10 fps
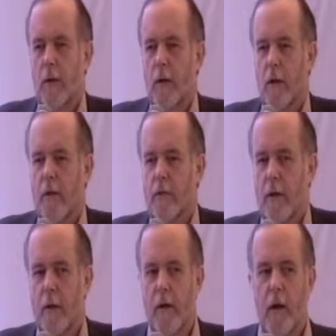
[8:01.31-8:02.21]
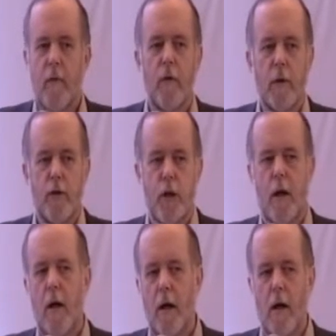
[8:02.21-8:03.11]
Uh, try to leverage
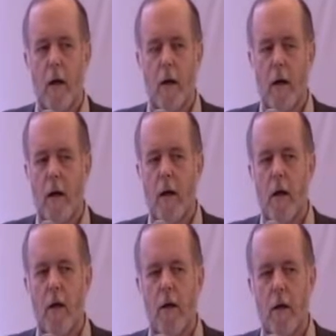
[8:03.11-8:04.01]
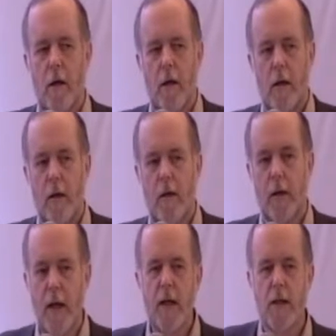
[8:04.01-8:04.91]
our, our uh,
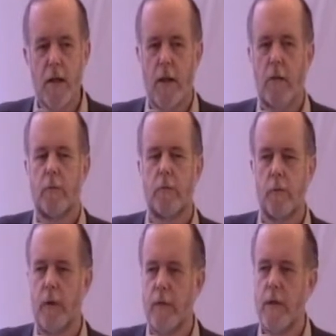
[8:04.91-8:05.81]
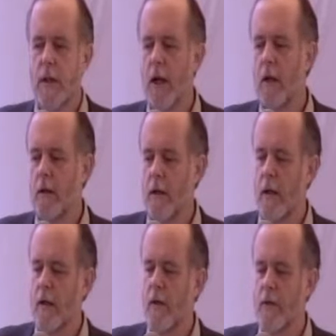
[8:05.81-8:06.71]
legacy. We retained
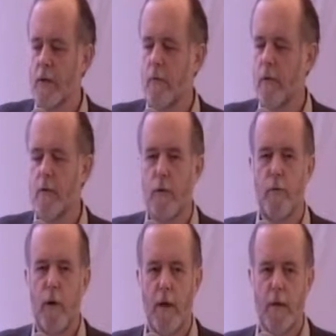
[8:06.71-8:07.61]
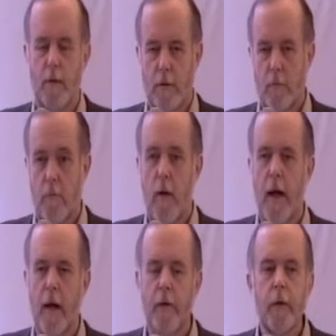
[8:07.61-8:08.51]
the N R C Research Press
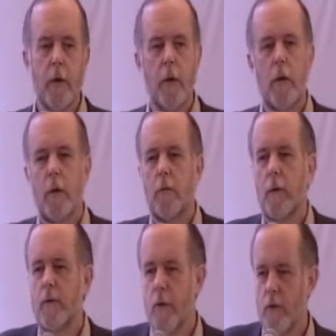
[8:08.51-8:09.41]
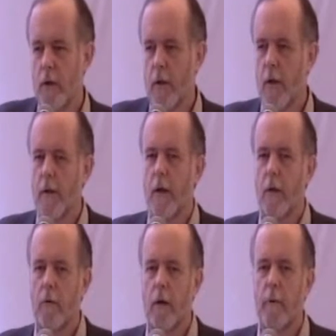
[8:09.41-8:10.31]
brand. We essentially got that
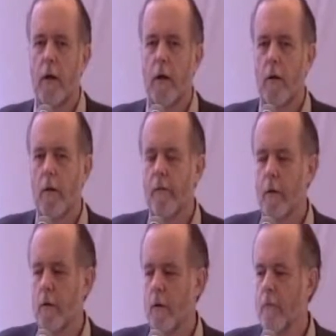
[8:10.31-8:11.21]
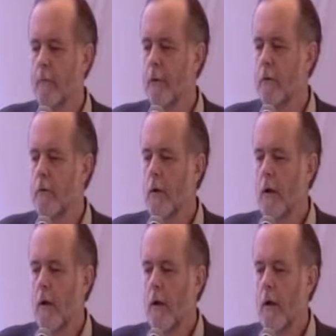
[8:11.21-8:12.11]
agreement out of the federal government.
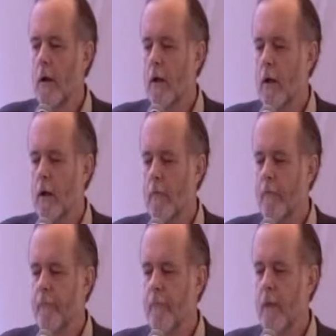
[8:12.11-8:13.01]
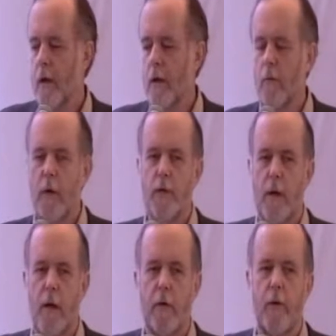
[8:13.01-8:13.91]
Um, and then we
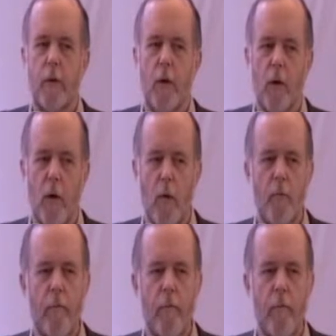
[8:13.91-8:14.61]
sought a new logo.